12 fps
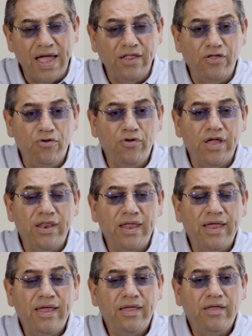and you can
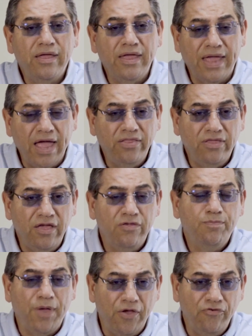get
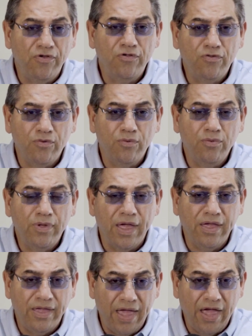these patients to
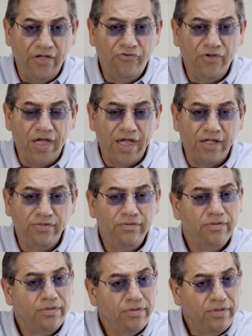engage and
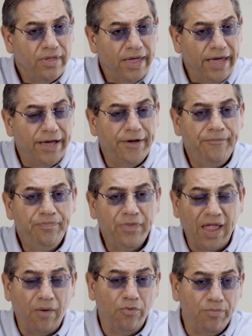uh,
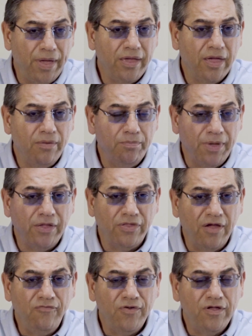that would make a big
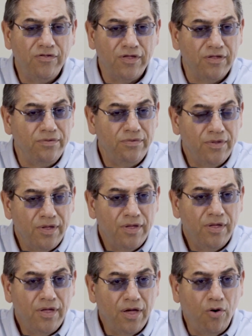difference and
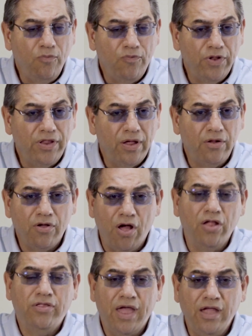hopefully they'll
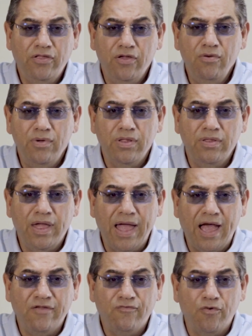contact you and
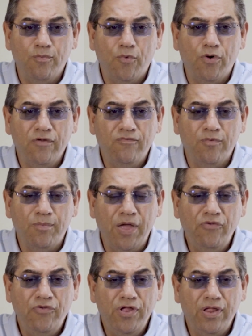ask for more
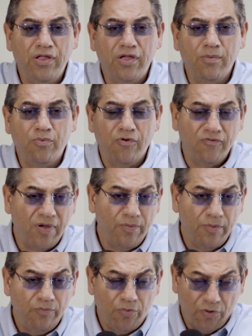information and you can
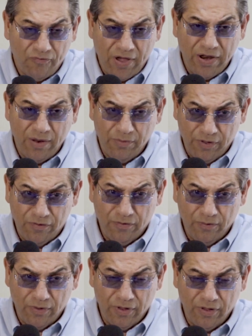provide provide them these
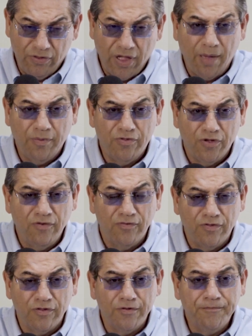uh, type of
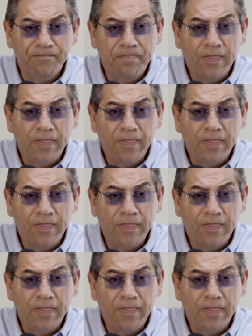services